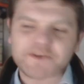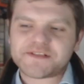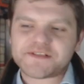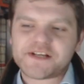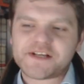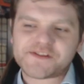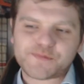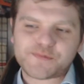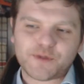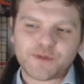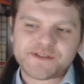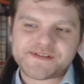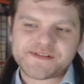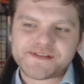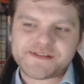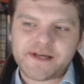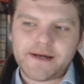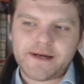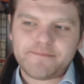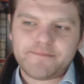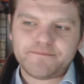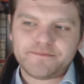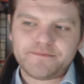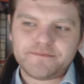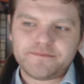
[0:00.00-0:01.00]
I suppose that's
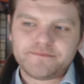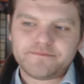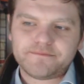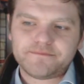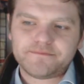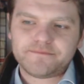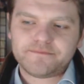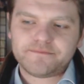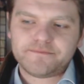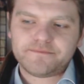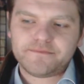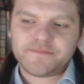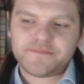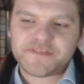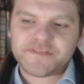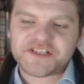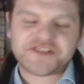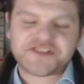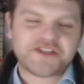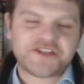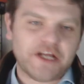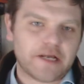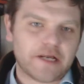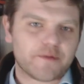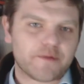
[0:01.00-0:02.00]
what um,
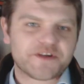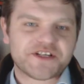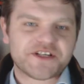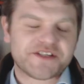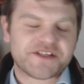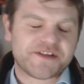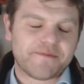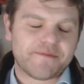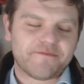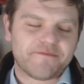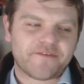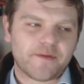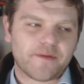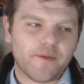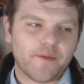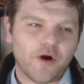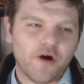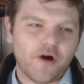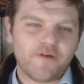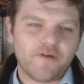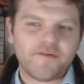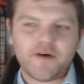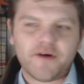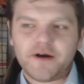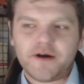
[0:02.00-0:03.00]
distinguishes him
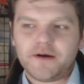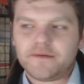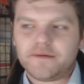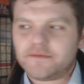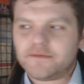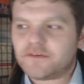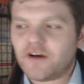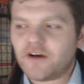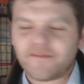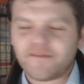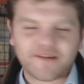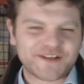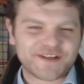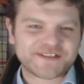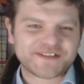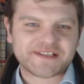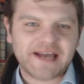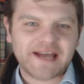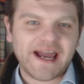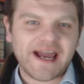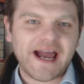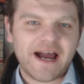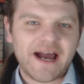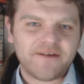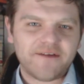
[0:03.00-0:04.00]
from other
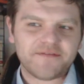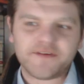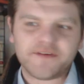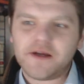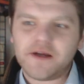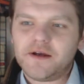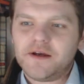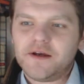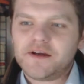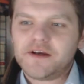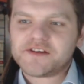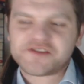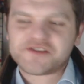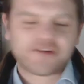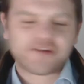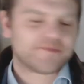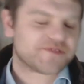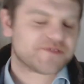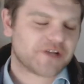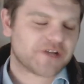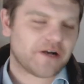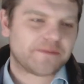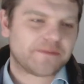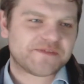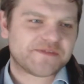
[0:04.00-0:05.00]
novelists they have.
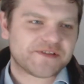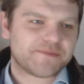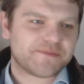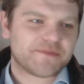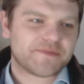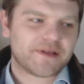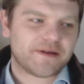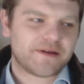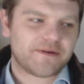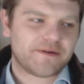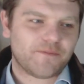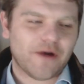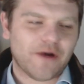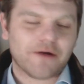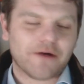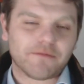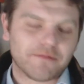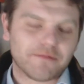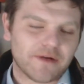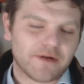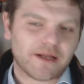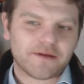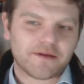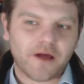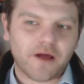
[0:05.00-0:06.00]
Sometimes, in,
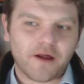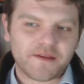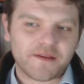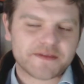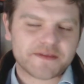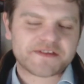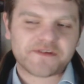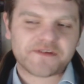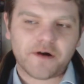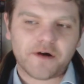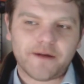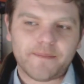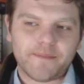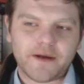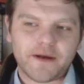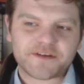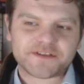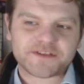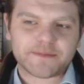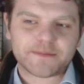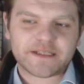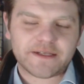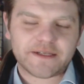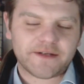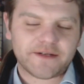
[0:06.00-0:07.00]
well, a lot of the
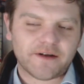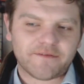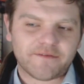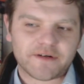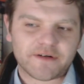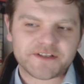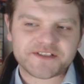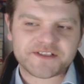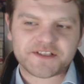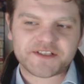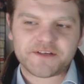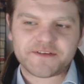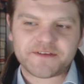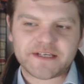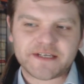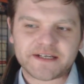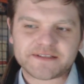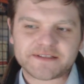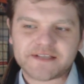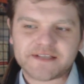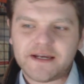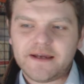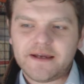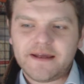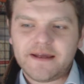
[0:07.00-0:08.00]
time, some of their novelists
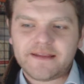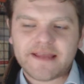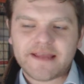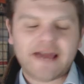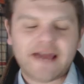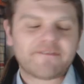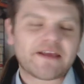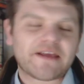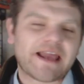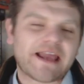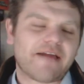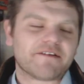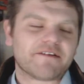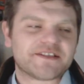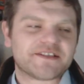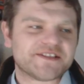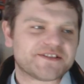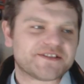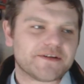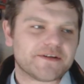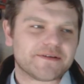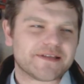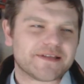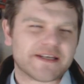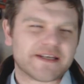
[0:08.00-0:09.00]
do things. They have the
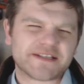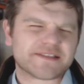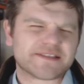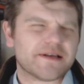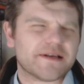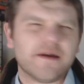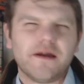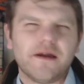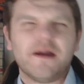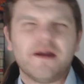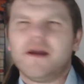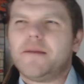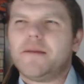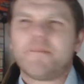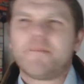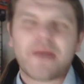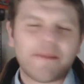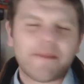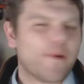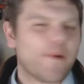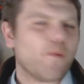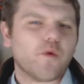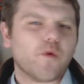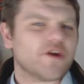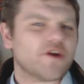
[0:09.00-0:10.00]
characters doing things that
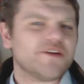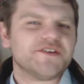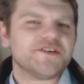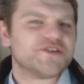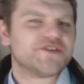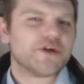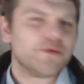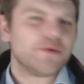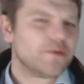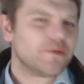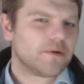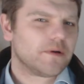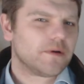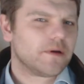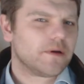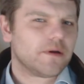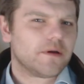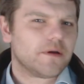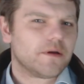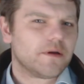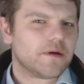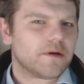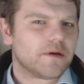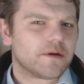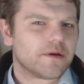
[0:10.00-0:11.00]
people wouldn't
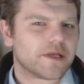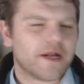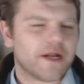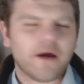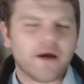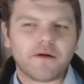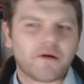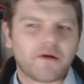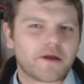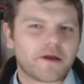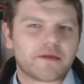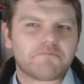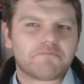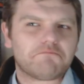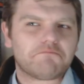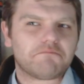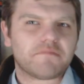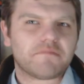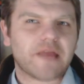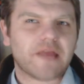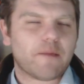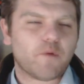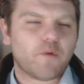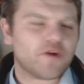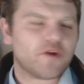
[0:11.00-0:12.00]
do. You know, like
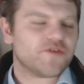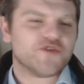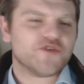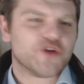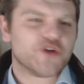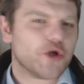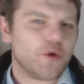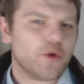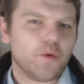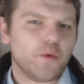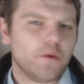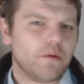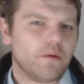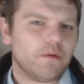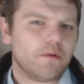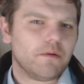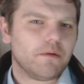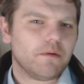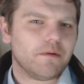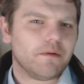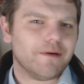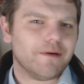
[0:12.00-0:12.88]
they wouldn't do.